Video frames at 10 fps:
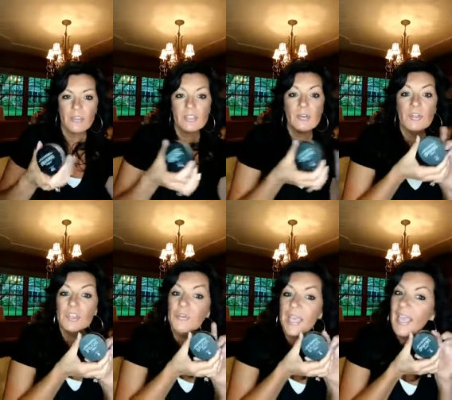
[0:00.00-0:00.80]
So
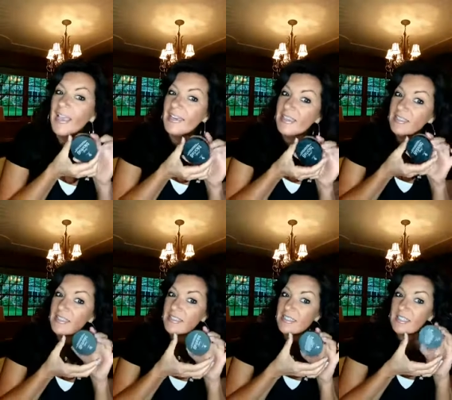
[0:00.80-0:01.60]
you can get
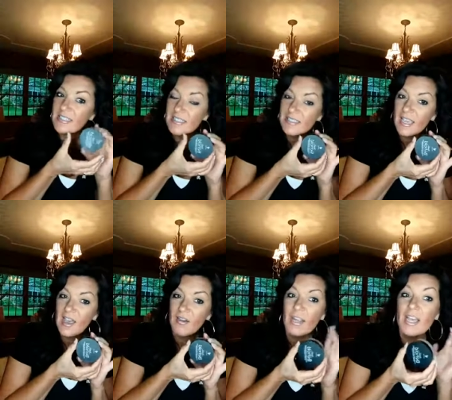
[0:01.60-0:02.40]
this at a
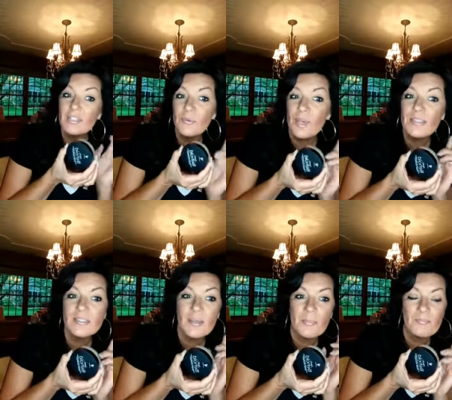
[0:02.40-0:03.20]
discount as well
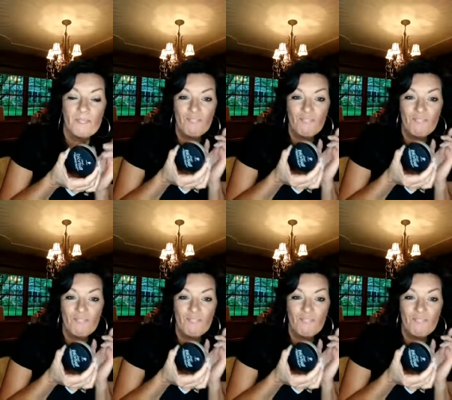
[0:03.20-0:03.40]
as some